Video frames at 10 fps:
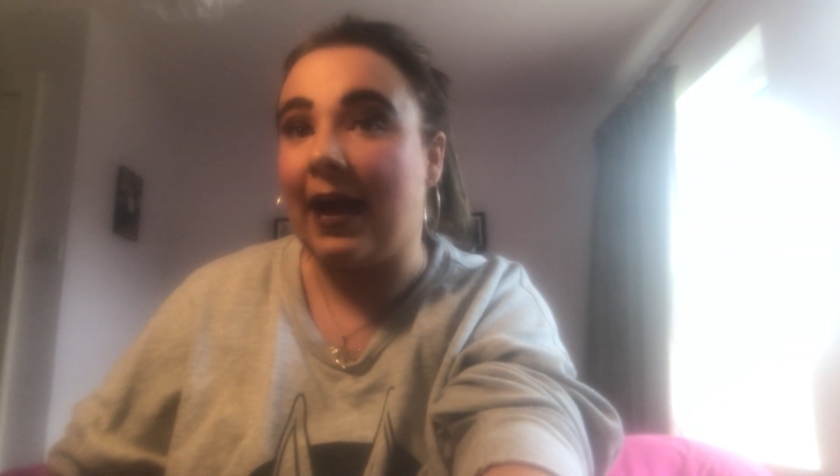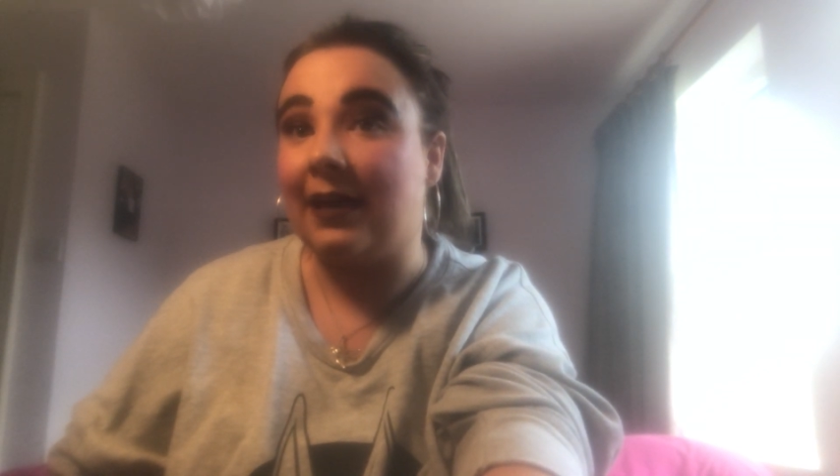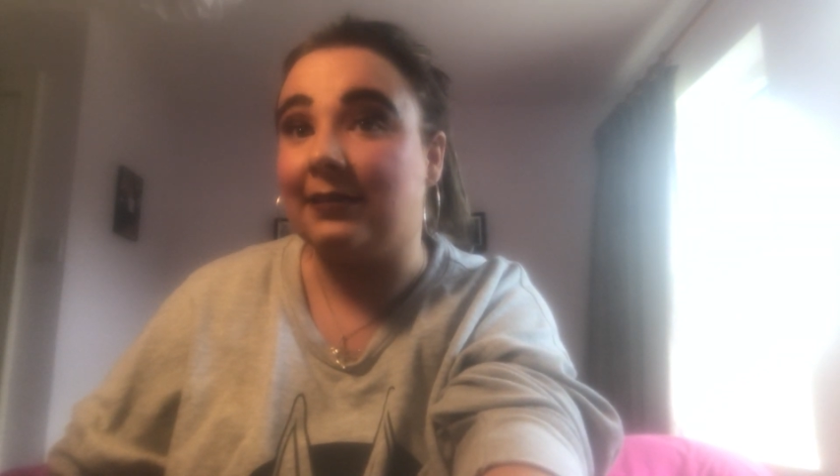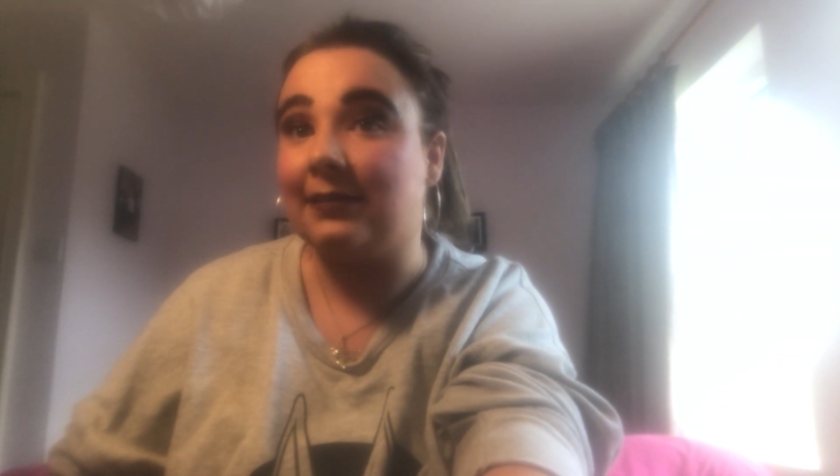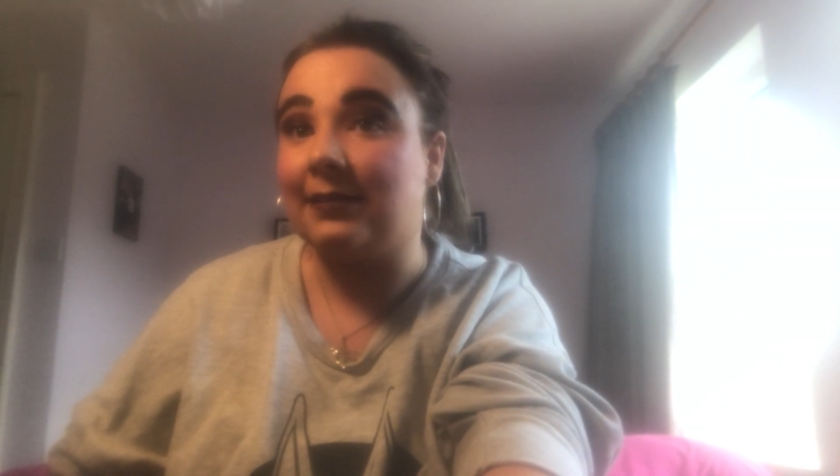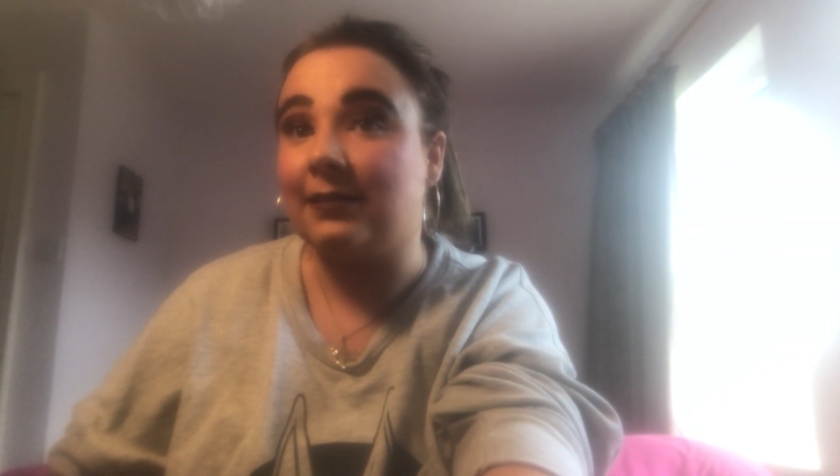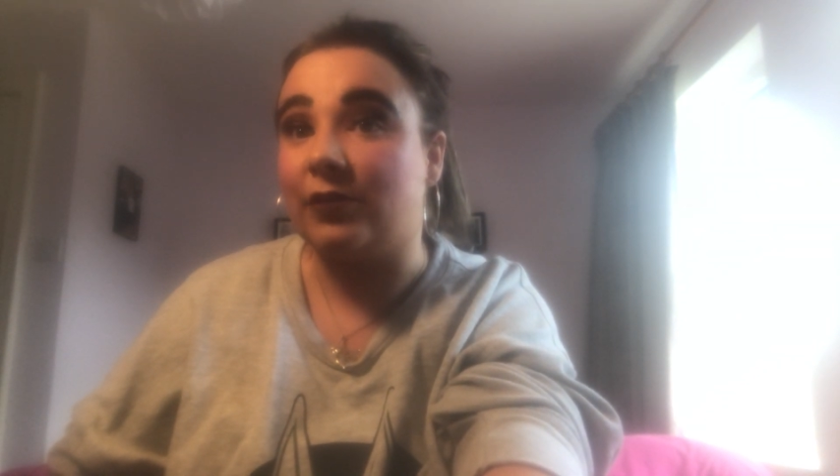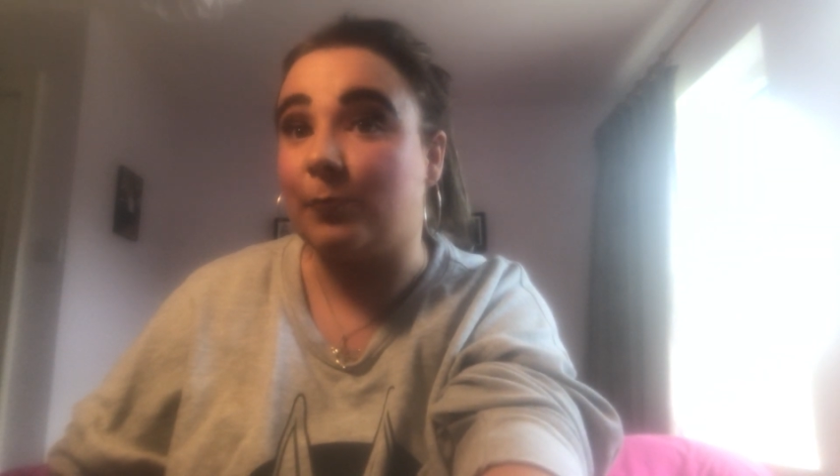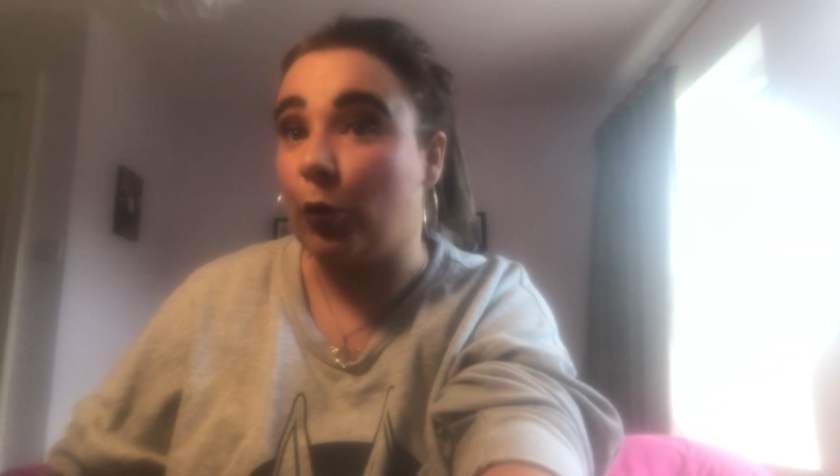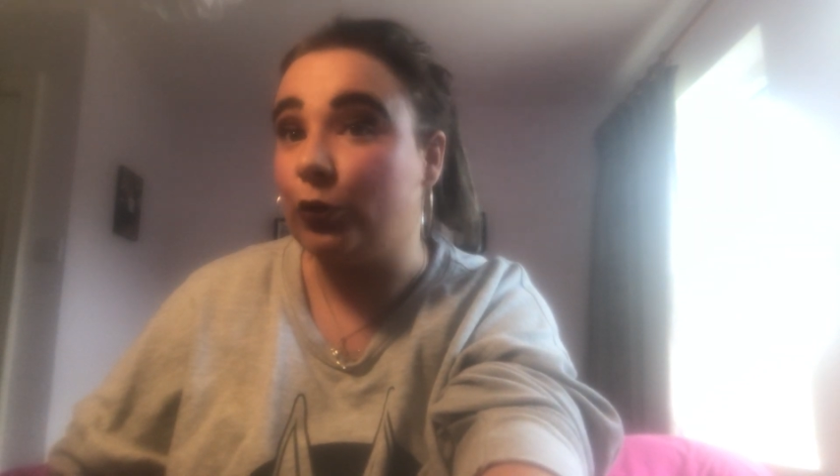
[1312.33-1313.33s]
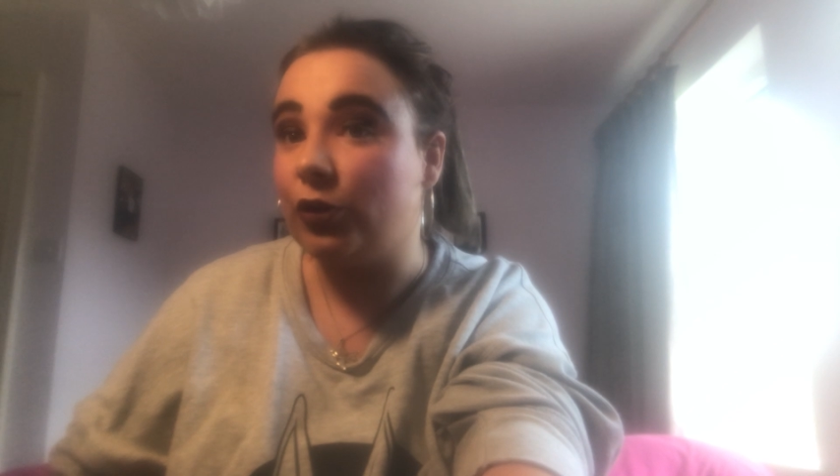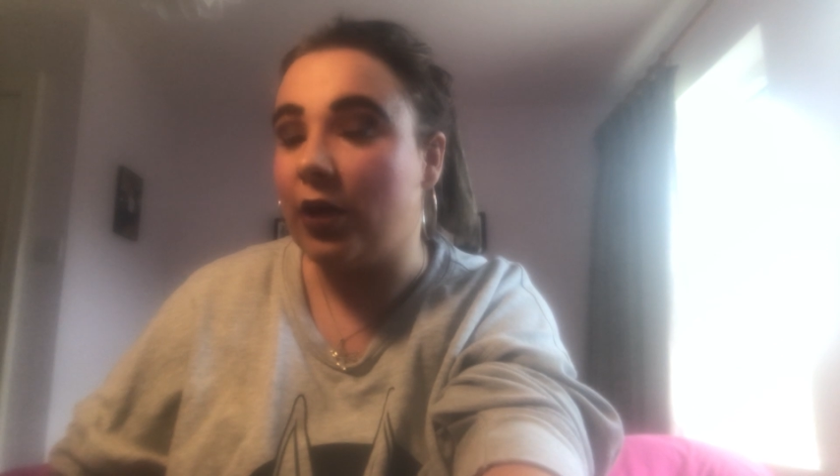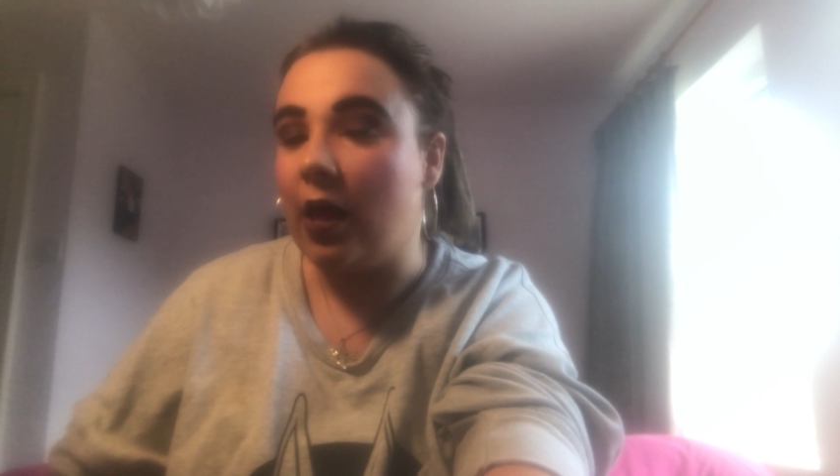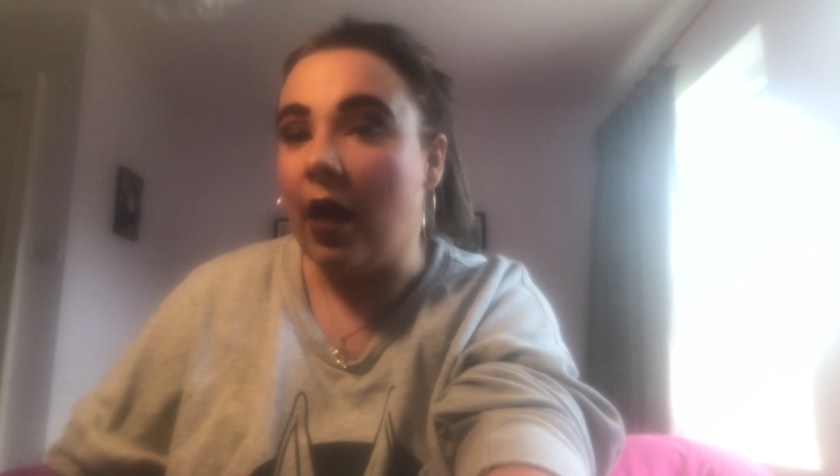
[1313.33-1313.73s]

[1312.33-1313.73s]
and respond.